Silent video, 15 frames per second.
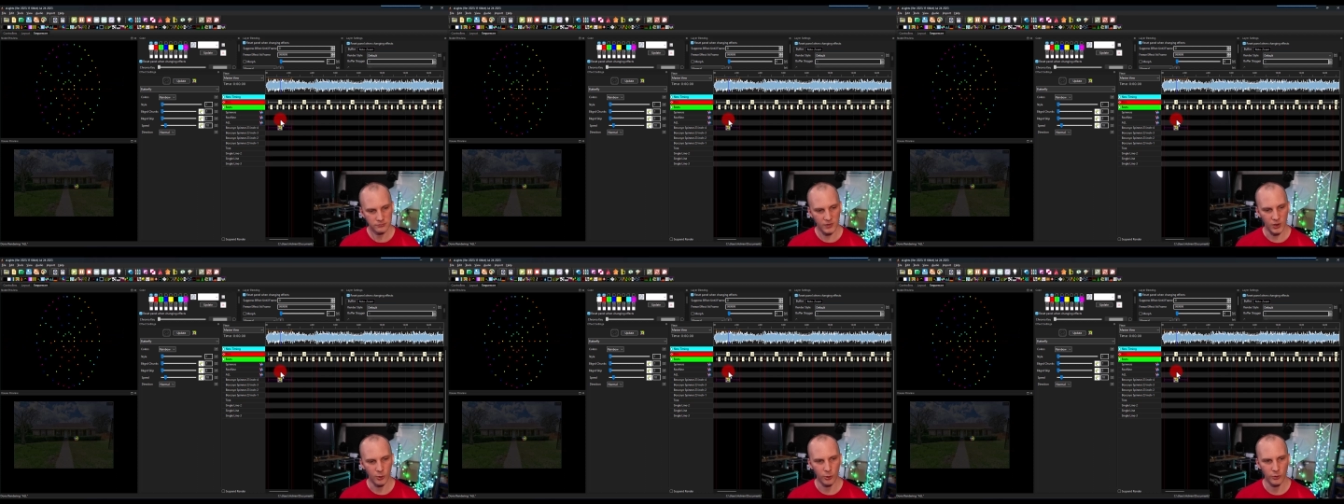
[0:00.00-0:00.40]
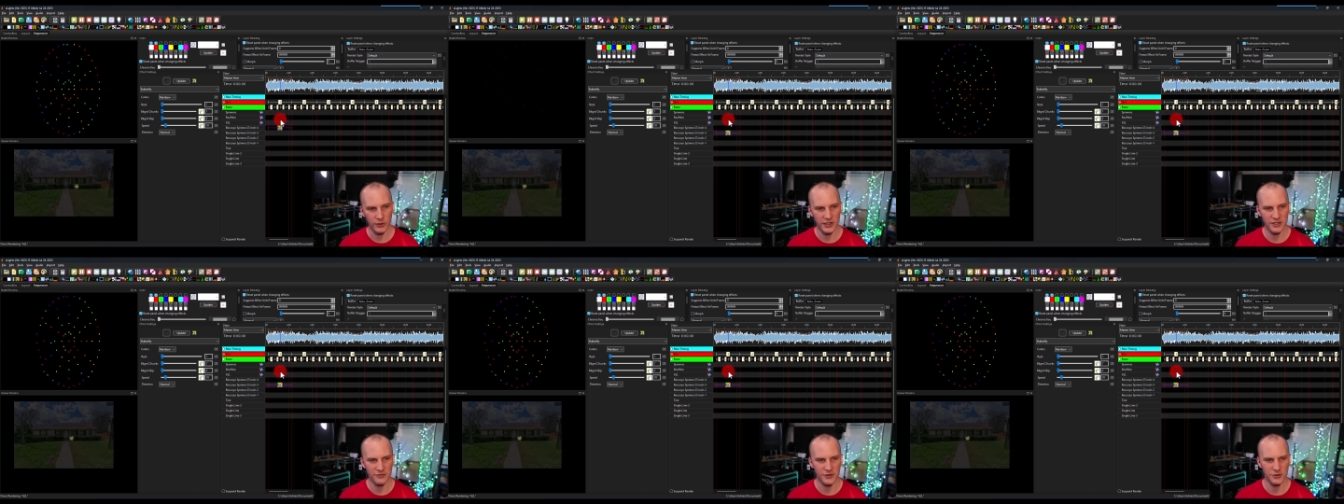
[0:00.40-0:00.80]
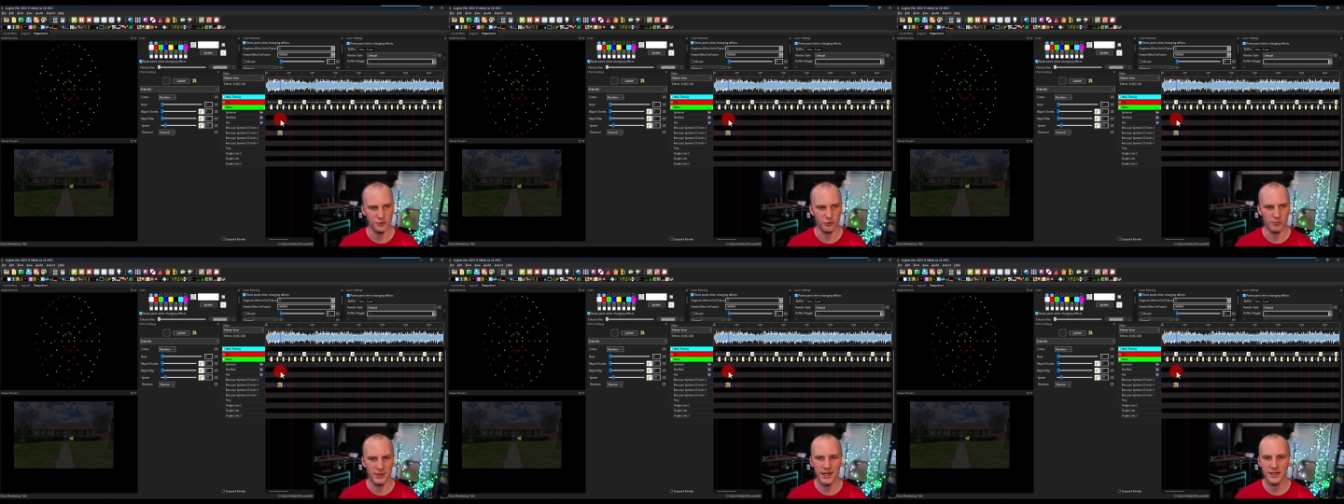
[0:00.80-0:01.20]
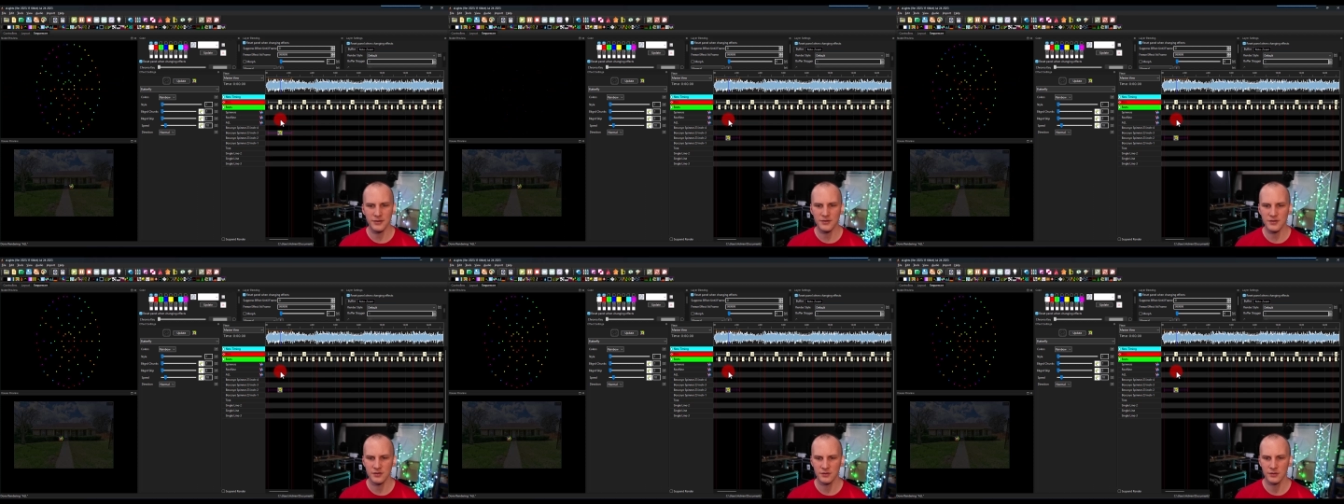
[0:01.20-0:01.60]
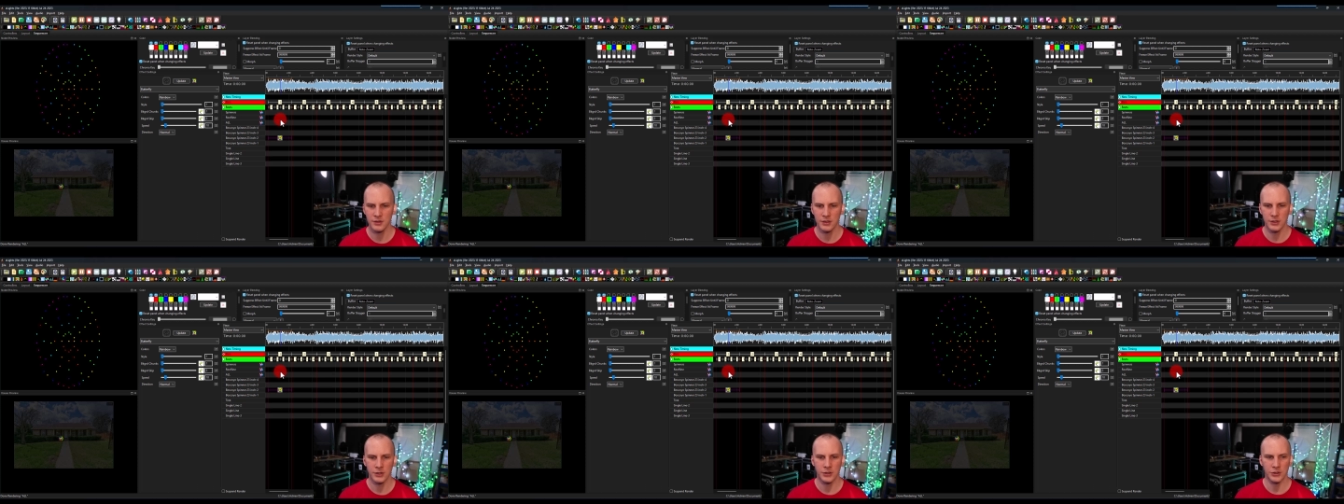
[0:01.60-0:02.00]
or individual models,
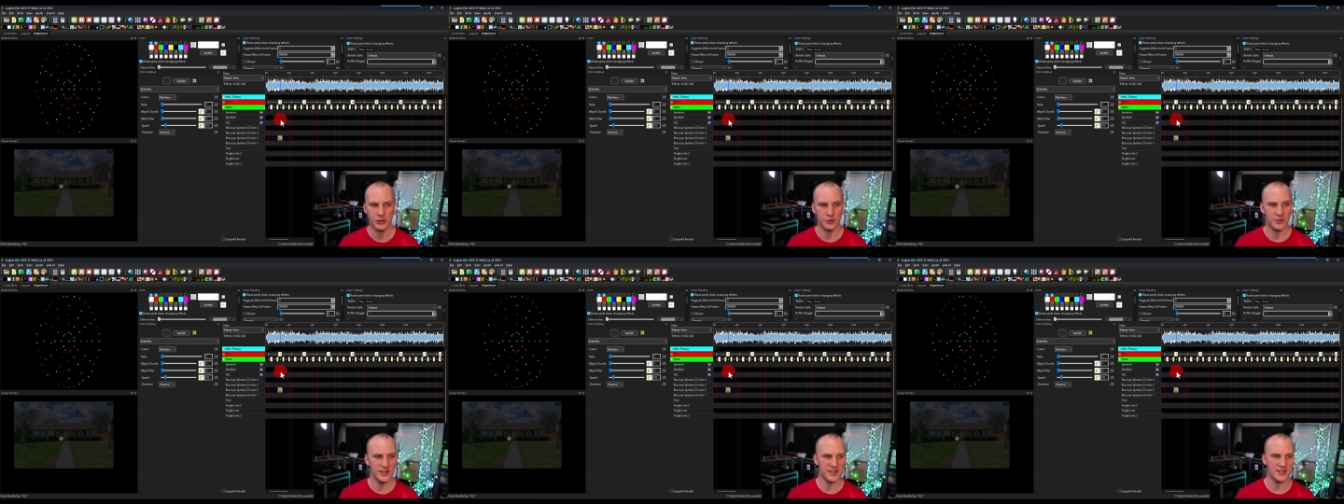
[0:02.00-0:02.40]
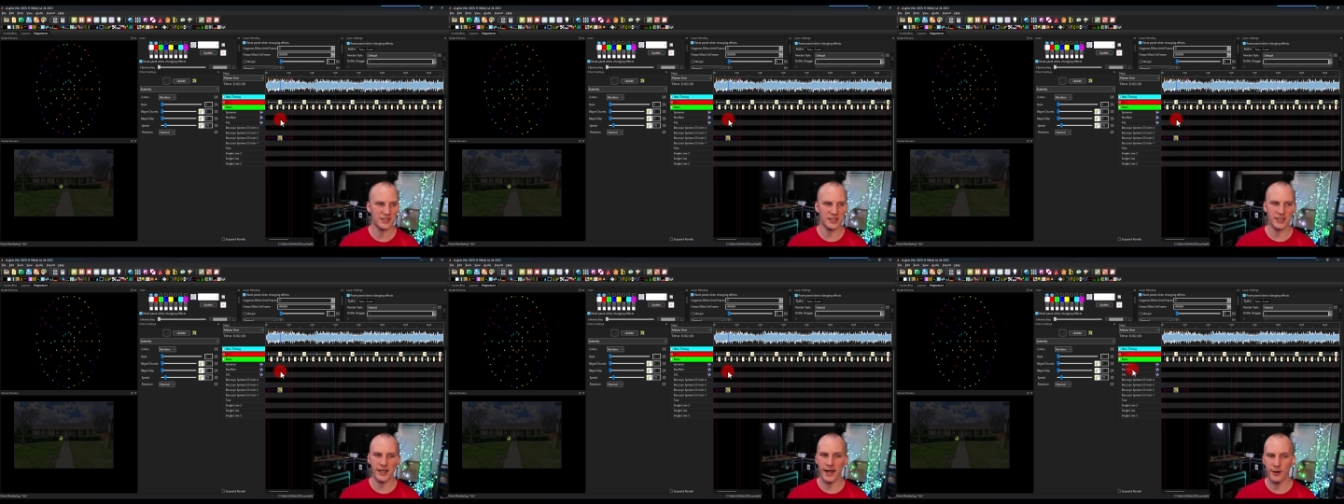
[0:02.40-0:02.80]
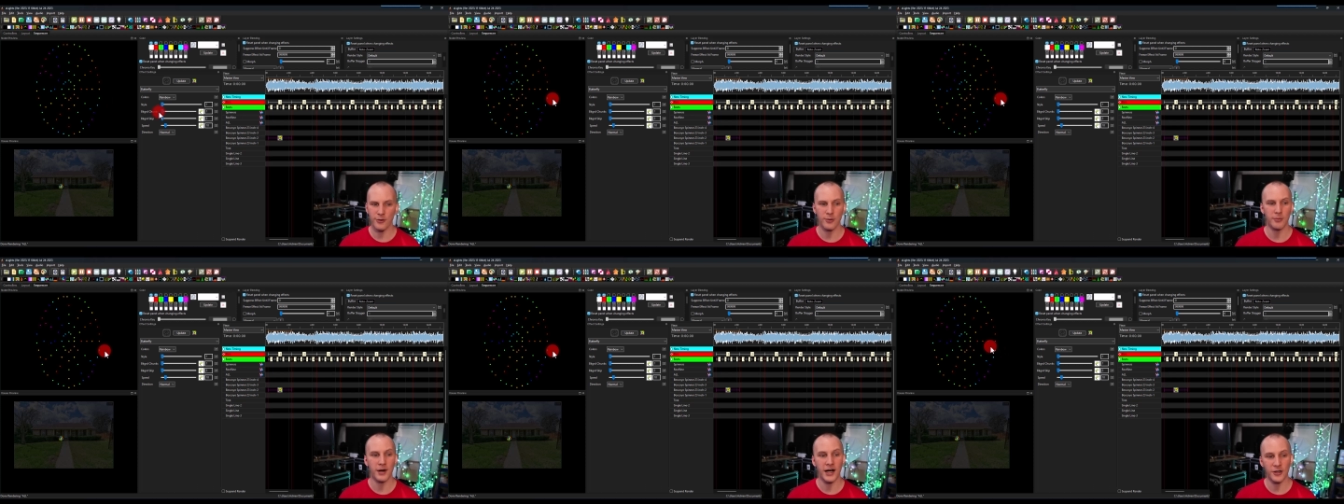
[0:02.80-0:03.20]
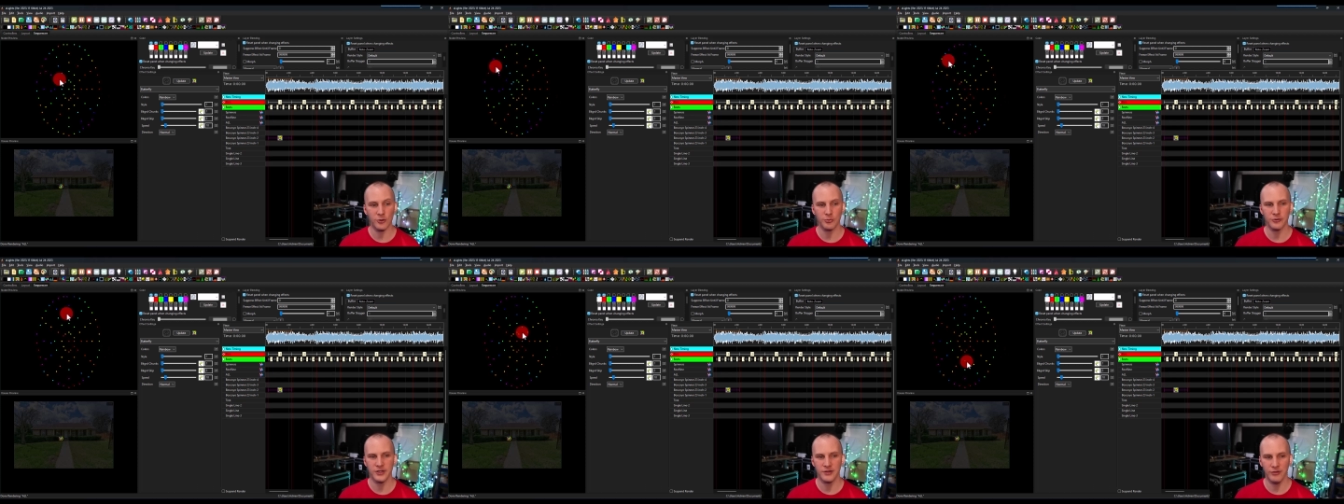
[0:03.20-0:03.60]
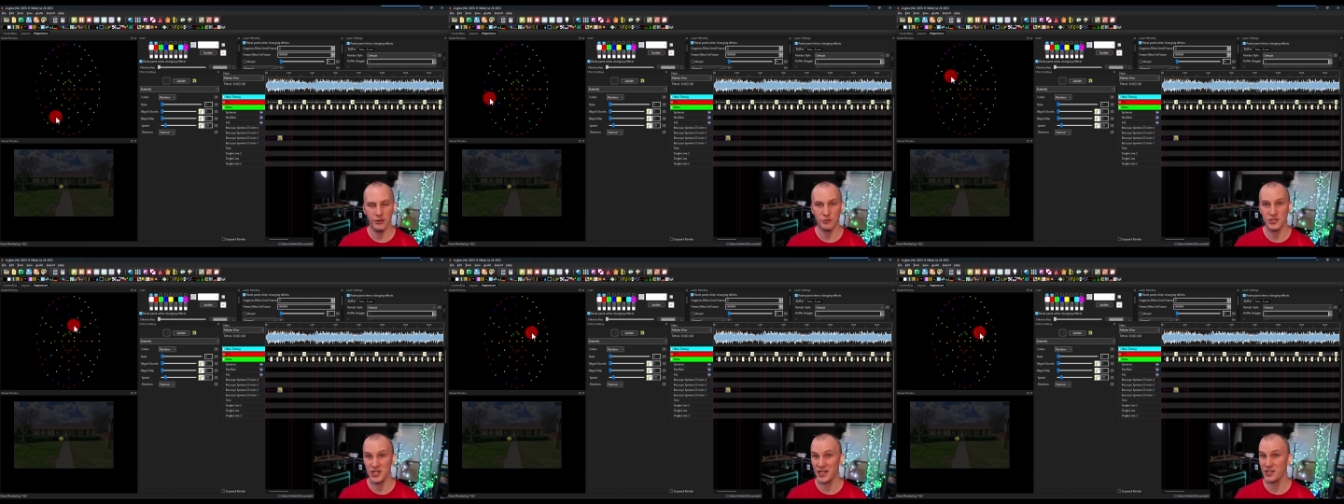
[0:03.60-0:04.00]
you can see how the model
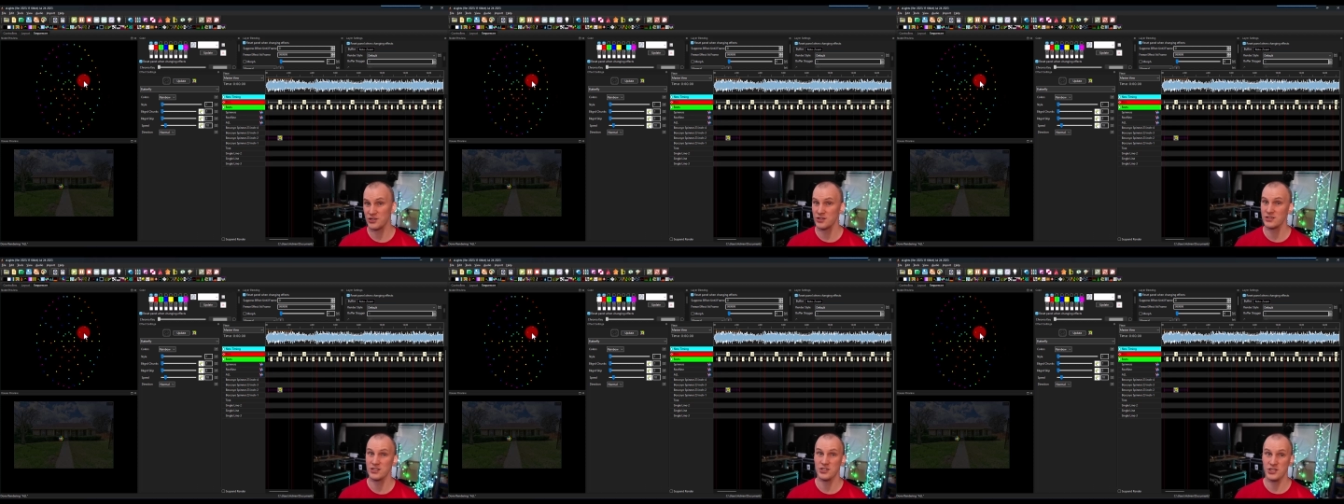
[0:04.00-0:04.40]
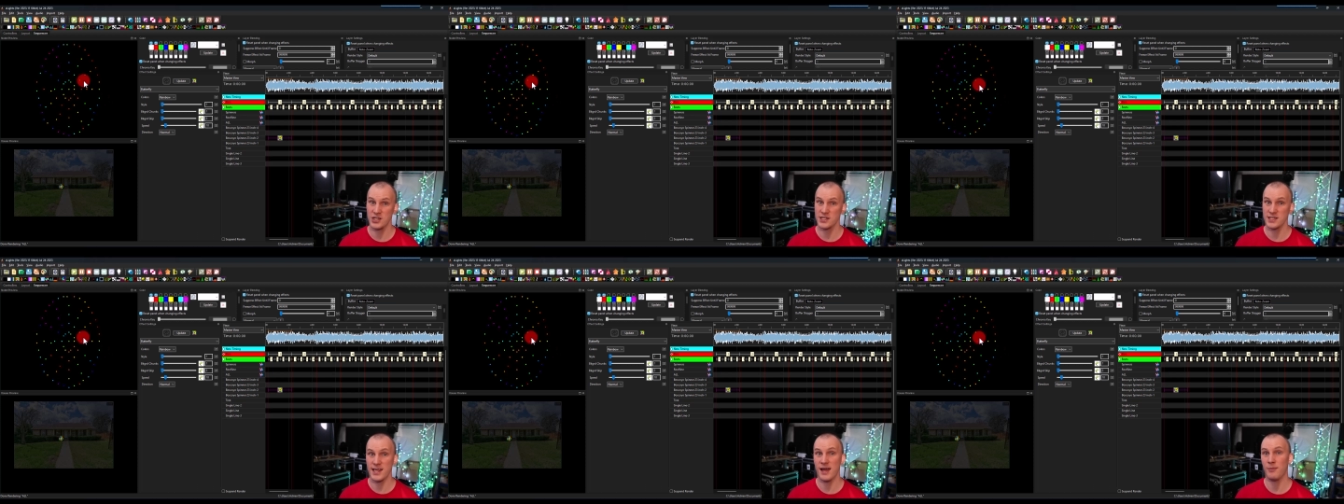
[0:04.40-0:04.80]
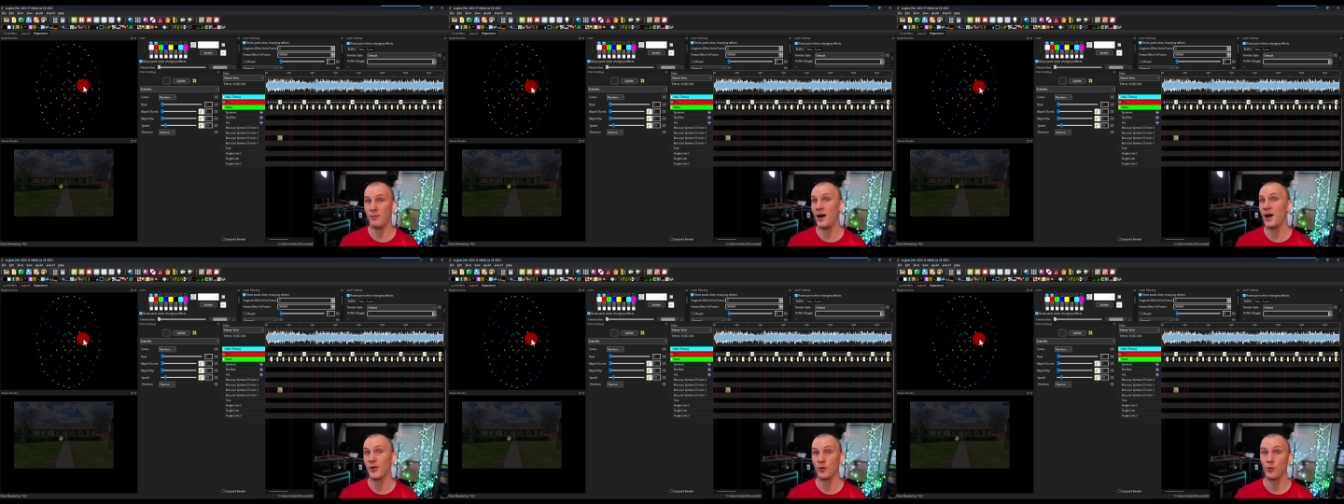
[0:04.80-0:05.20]
preview changes to just that model